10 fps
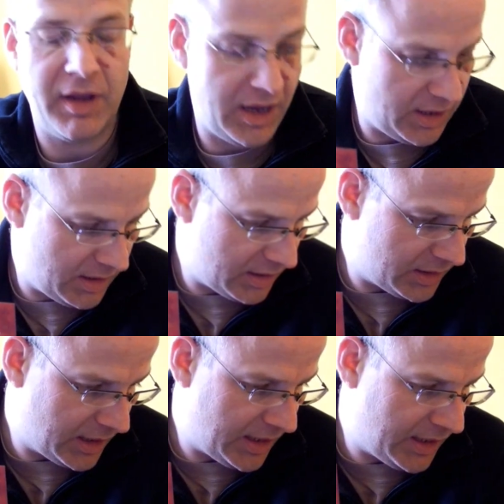in
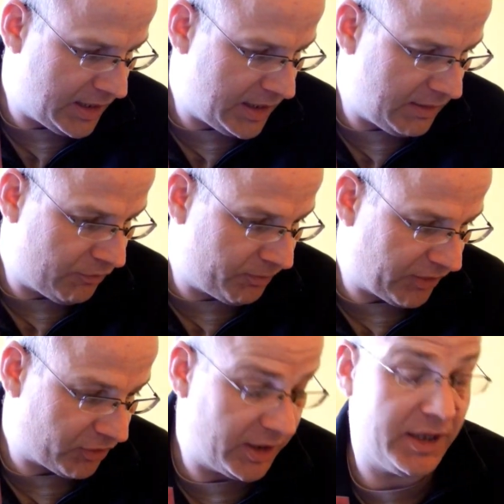the
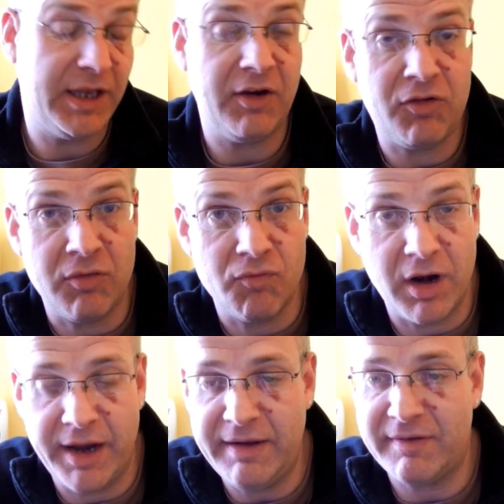special edition
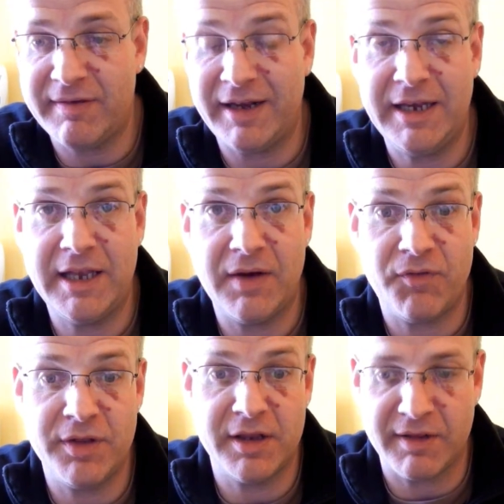release is any
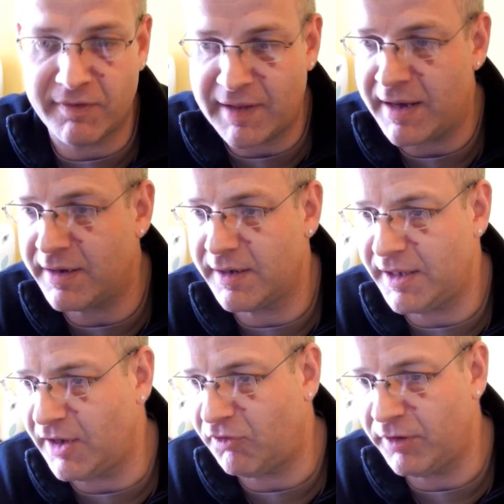different than the standard
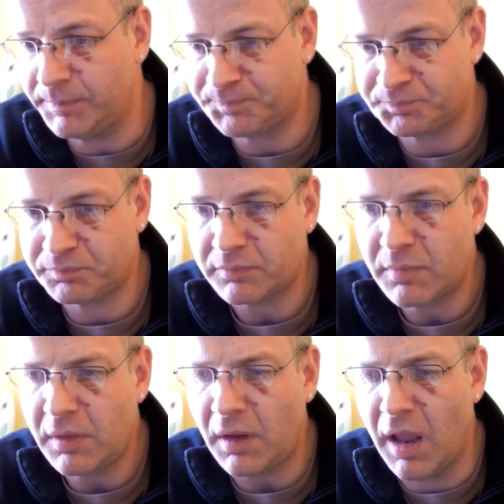edition.
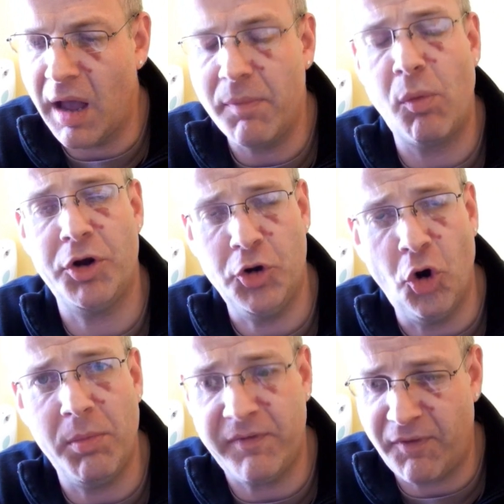But what you
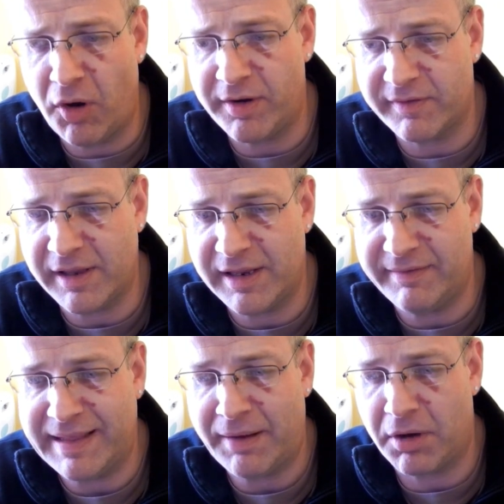normally find is that these
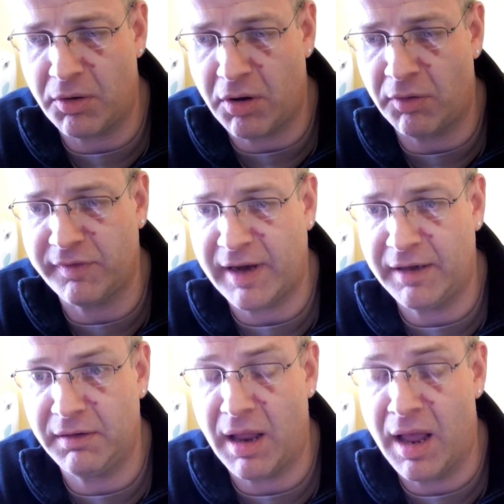download content
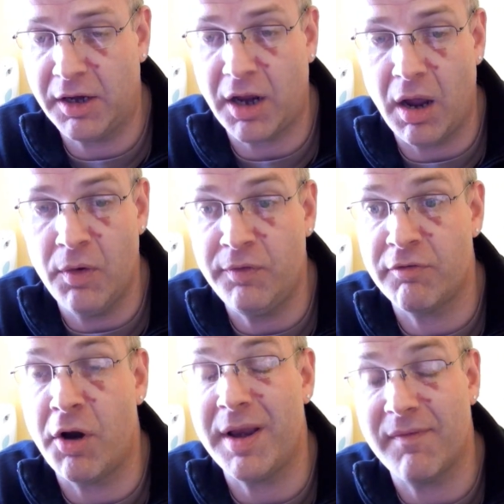codes
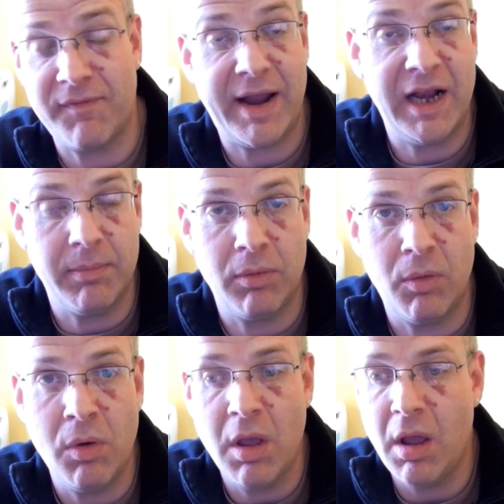are only
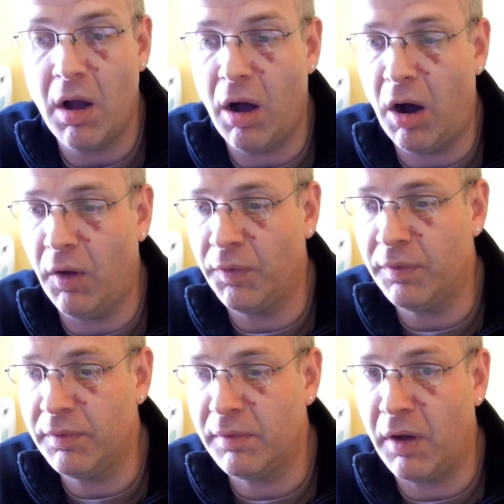available
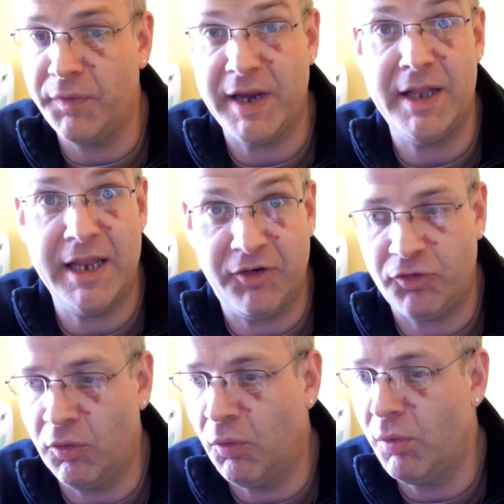on the
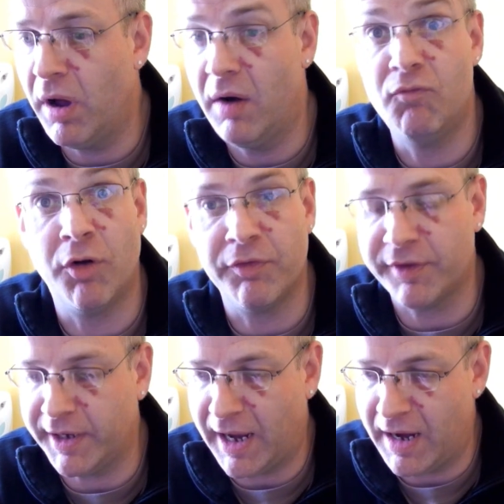initial runs of
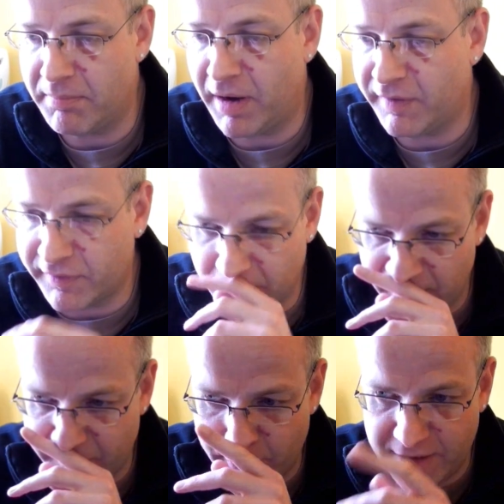the game, basically.
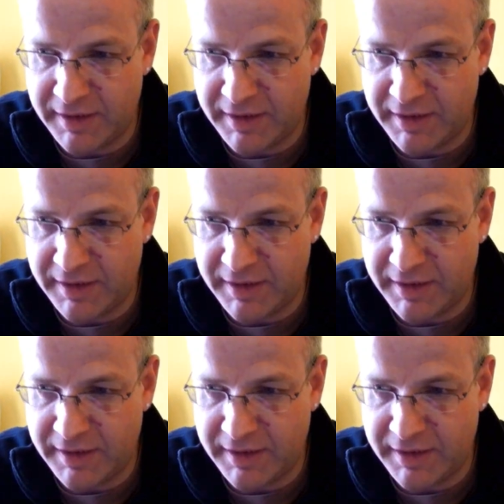So